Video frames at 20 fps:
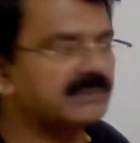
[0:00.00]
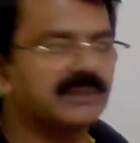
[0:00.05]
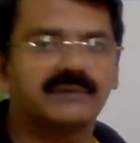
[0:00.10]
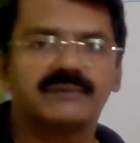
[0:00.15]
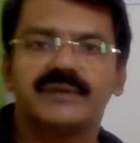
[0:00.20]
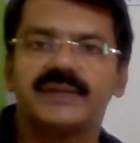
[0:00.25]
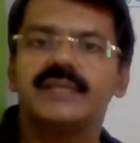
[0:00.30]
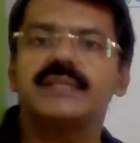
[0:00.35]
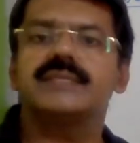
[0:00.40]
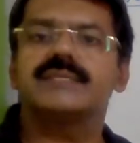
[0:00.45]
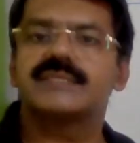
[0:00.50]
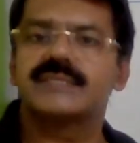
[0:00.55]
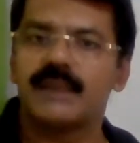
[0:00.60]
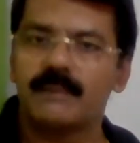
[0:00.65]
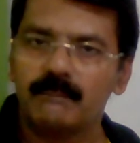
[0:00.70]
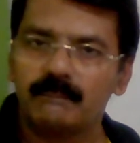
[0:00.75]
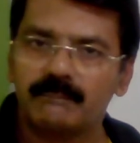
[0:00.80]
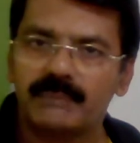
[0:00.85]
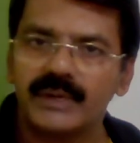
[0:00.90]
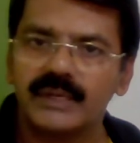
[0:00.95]
between
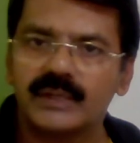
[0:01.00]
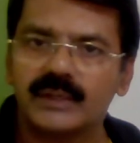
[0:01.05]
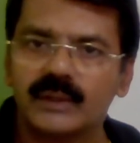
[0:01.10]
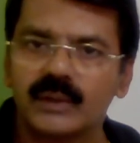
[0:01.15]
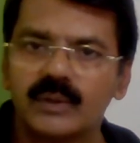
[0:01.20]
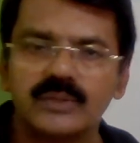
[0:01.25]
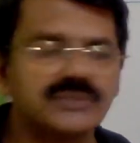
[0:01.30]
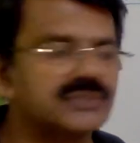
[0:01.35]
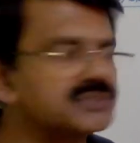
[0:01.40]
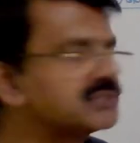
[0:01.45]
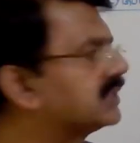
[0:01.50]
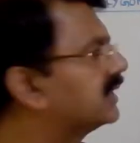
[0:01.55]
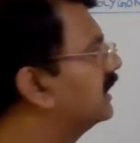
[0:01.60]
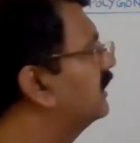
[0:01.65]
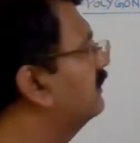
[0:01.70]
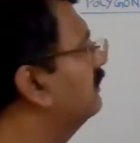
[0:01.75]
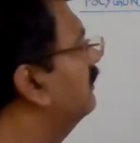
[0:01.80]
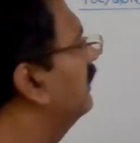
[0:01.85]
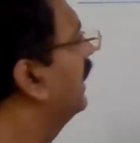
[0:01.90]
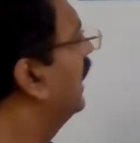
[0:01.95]
simple closed
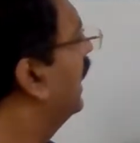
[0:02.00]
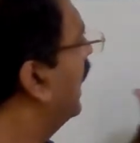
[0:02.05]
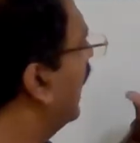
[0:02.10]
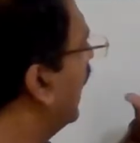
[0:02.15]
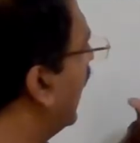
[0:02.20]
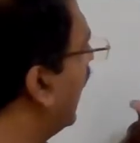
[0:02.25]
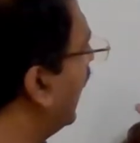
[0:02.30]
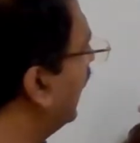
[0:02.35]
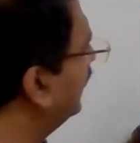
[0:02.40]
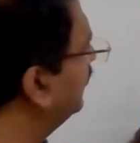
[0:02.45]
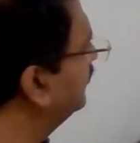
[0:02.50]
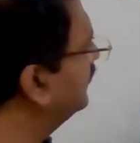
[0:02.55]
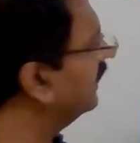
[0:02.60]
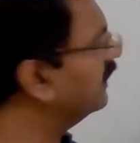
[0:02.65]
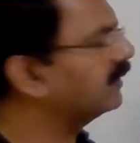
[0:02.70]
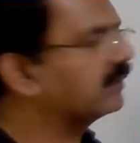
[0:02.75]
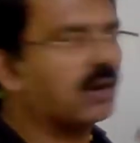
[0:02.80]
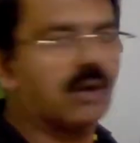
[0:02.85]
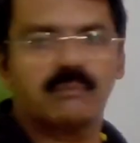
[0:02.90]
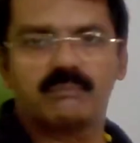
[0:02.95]
curve and
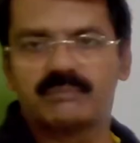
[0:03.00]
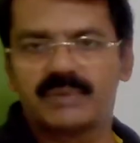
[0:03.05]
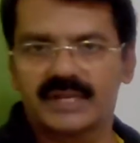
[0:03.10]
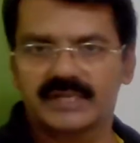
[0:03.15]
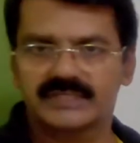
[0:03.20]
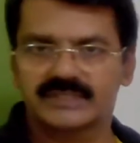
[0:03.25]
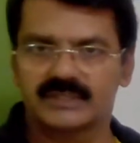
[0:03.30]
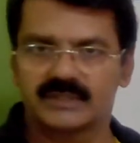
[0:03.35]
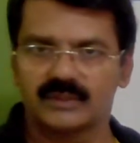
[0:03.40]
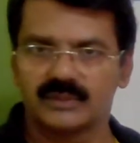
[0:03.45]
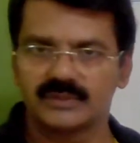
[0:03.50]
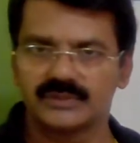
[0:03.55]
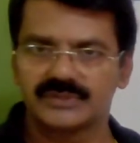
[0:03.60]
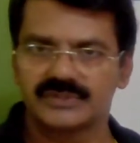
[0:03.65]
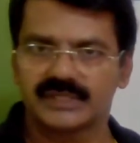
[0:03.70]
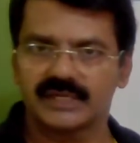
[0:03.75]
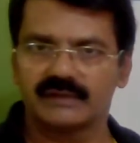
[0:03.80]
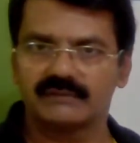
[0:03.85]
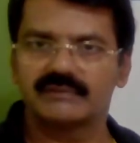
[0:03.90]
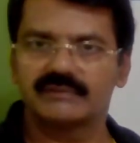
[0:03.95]
the complex
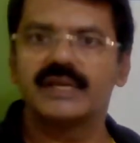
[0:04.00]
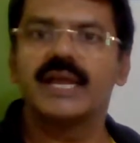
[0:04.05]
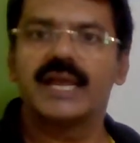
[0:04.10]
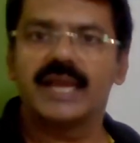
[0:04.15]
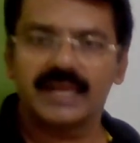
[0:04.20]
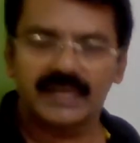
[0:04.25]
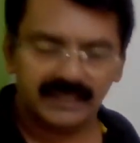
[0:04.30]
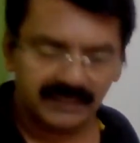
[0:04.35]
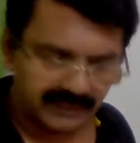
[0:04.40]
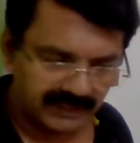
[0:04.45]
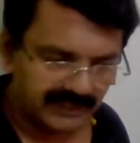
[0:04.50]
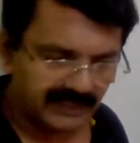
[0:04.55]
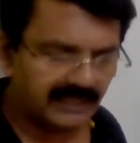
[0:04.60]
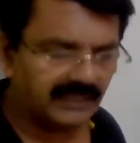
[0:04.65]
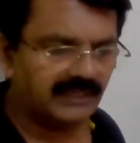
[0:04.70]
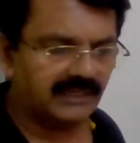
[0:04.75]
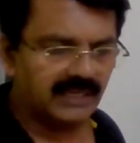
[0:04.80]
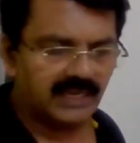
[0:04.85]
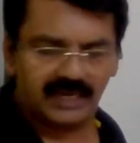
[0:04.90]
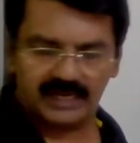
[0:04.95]
closed curve.
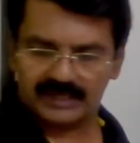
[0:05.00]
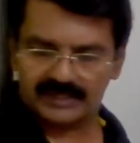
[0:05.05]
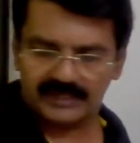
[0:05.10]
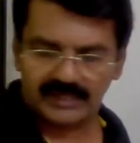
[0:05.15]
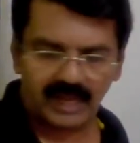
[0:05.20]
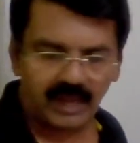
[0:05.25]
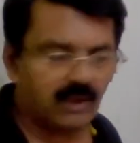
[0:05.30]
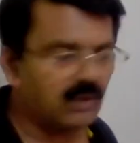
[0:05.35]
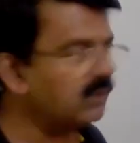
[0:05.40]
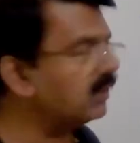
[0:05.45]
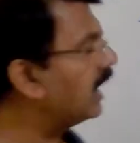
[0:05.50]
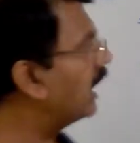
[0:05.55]
Clear? Now